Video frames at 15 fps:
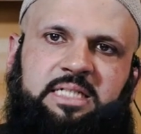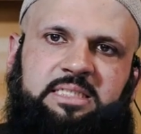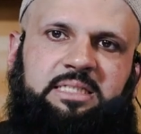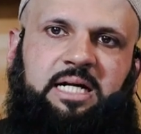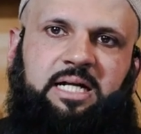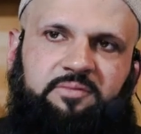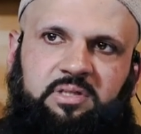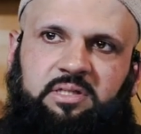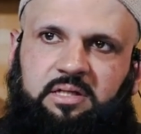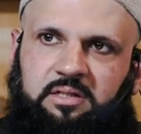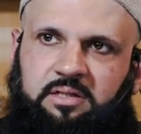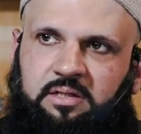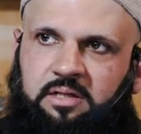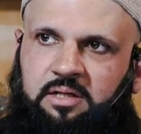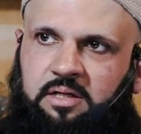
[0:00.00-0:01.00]
understand
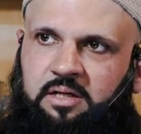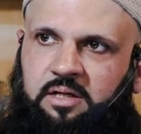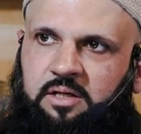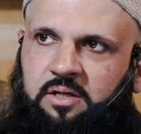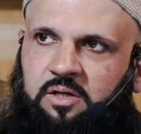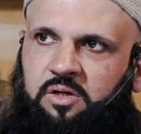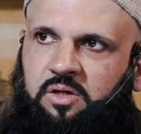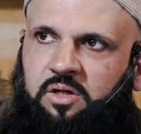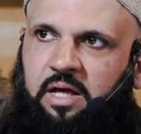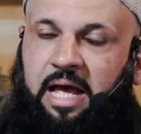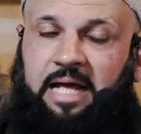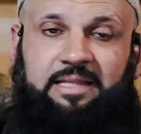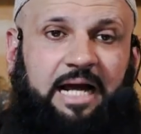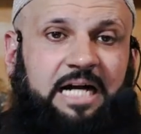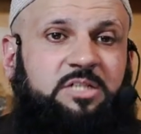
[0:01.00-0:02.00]
everything
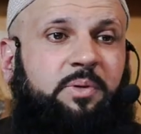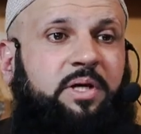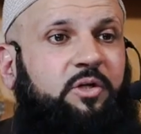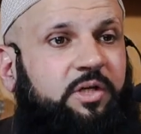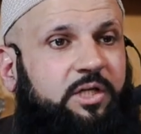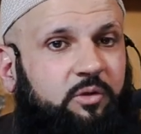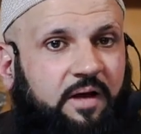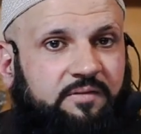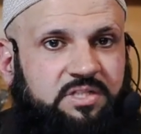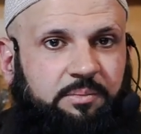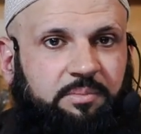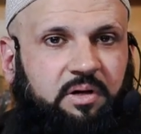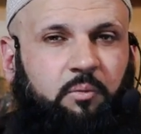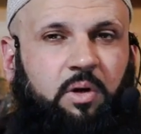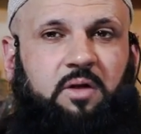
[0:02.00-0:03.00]
and that's where you need to have
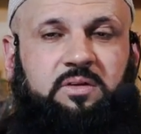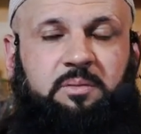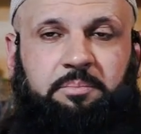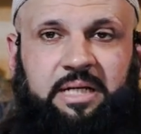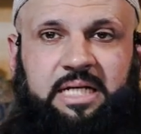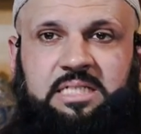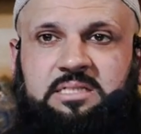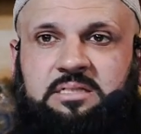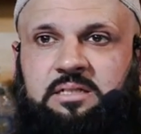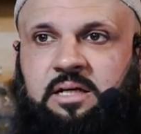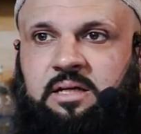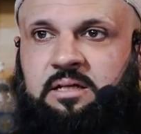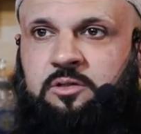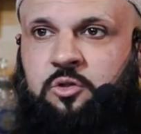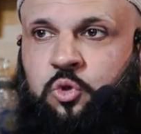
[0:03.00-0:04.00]
sabr one of the biggest
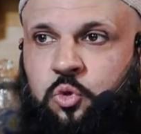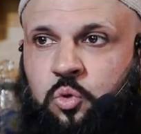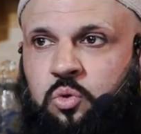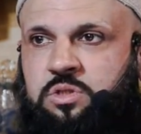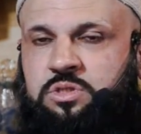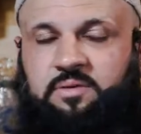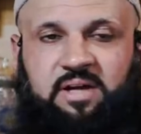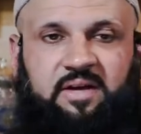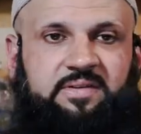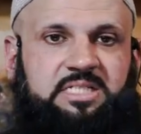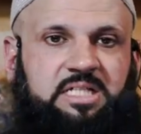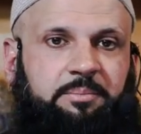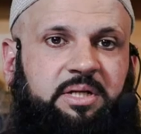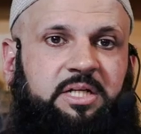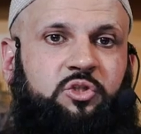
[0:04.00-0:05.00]
tools of having
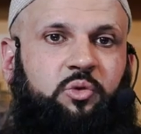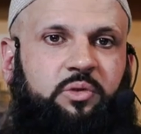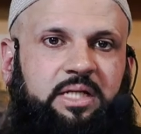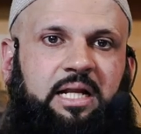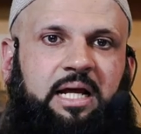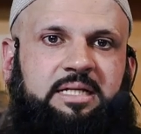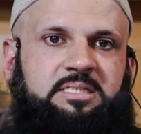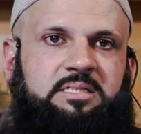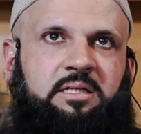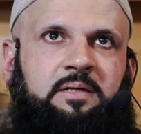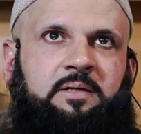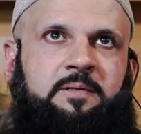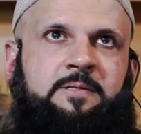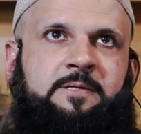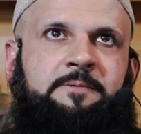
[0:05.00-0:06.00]
sabr is to realize
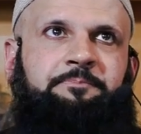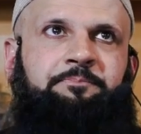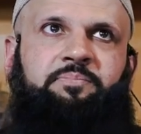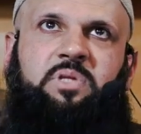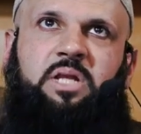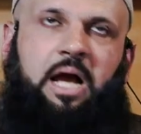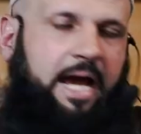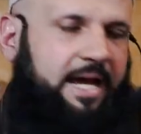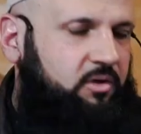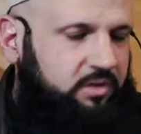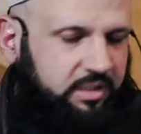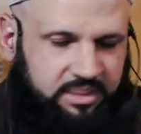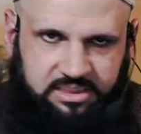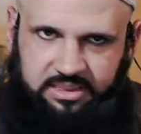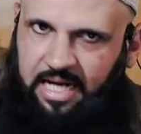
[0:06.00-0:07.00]
i don't
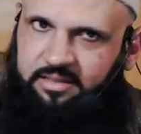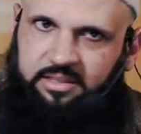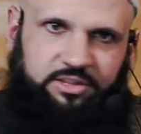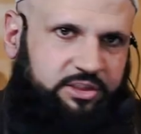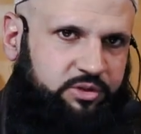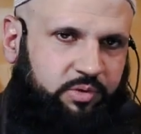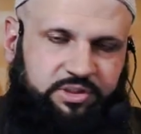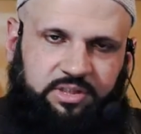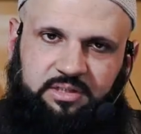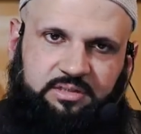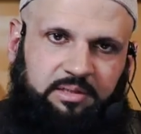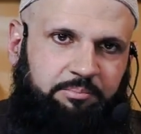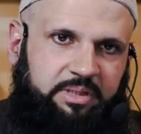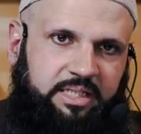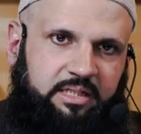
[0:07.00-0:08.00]
understand the situation
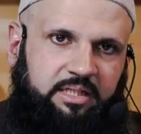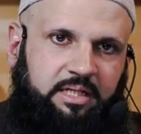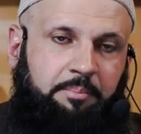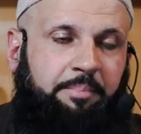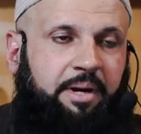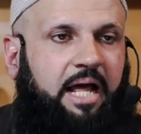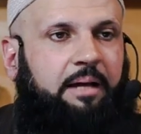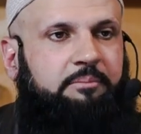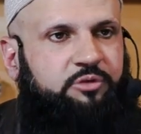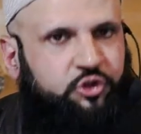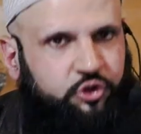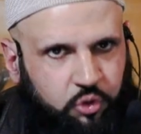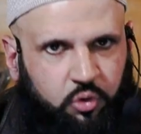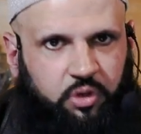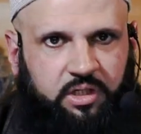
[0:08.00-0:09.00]
completely but i'm
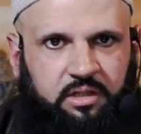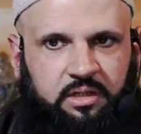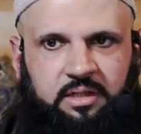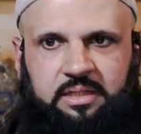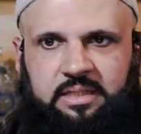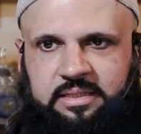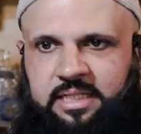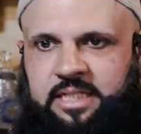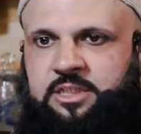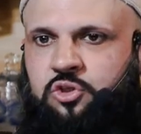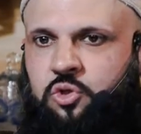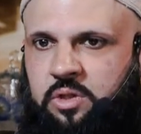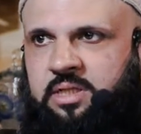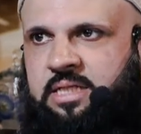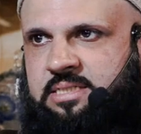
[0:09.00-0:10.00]
sure there is
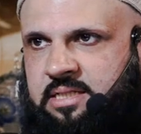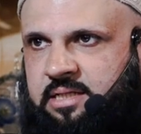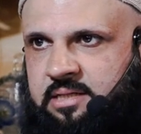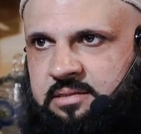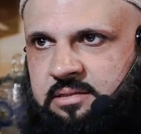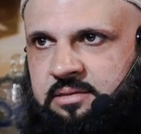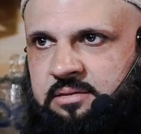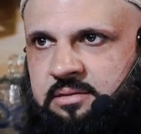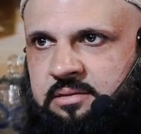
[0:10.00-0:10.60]
goodness in it